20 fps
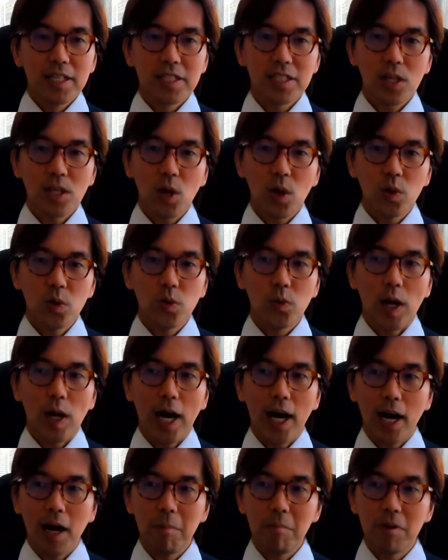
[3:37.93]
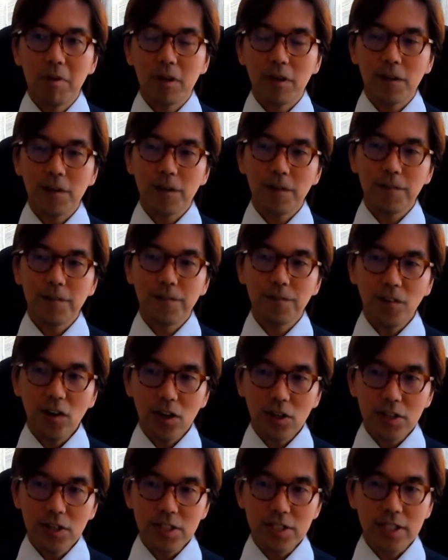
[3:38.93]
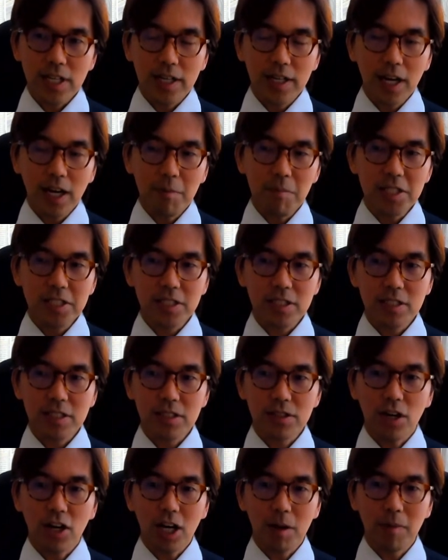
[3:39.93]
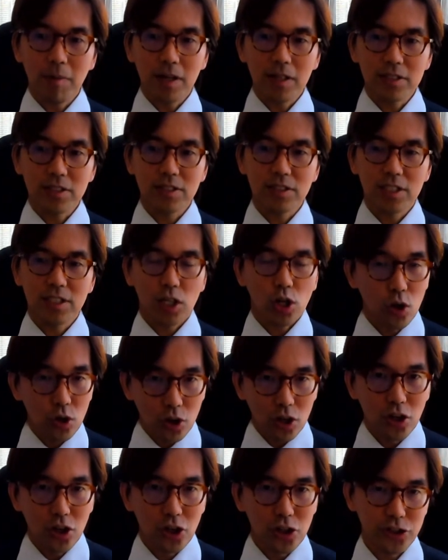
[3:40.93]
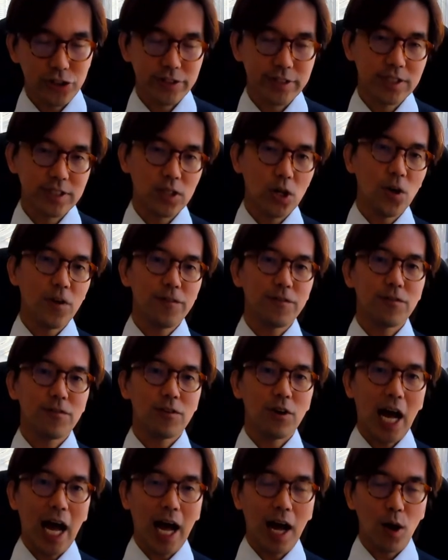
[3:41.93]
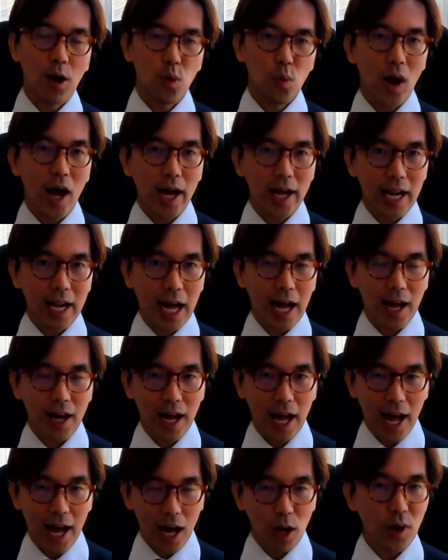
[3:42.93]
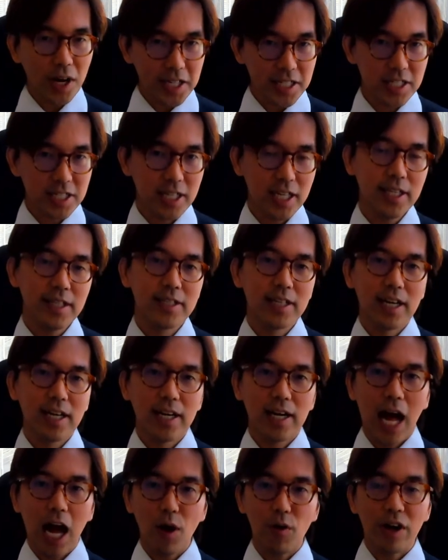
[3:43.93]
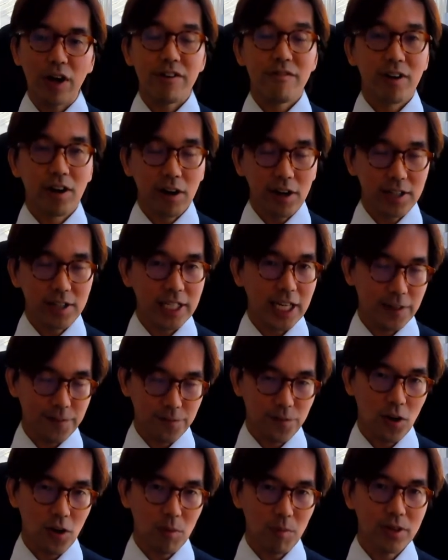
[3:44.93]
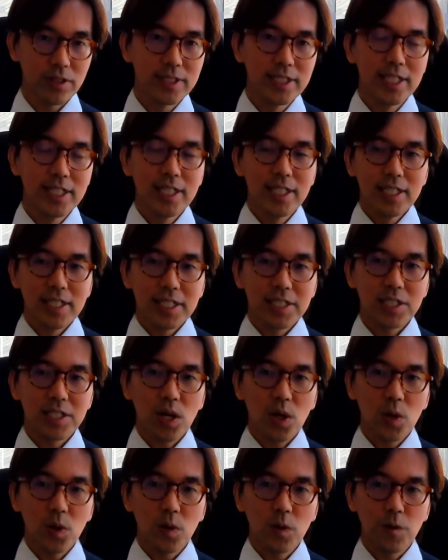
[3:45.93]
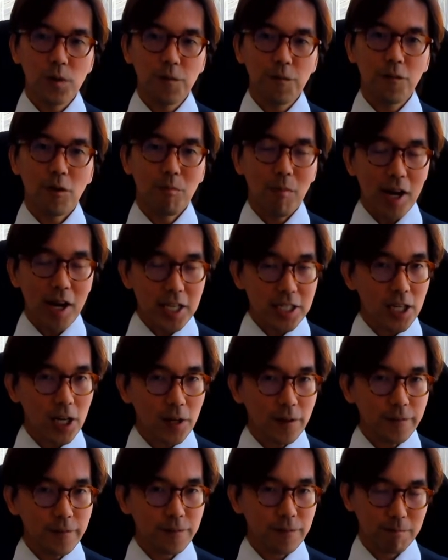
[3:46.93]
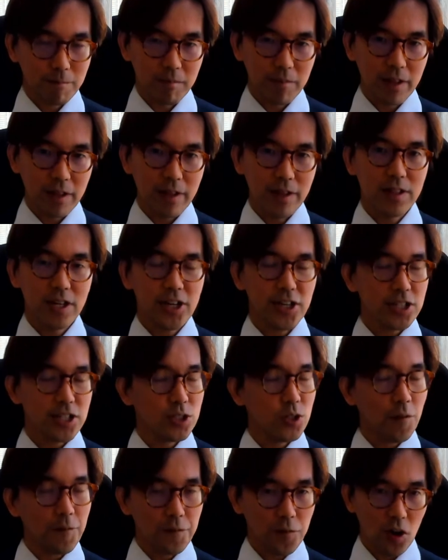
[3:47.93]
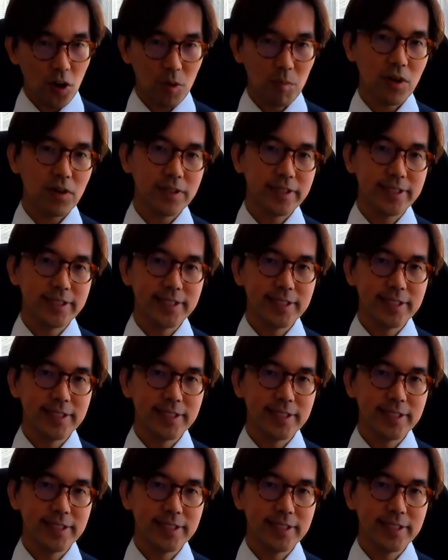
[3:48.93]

So um, first, let me just talk about the conclusion of what, how I see, how I regard in FOMO. So for myself, there is no FOMO.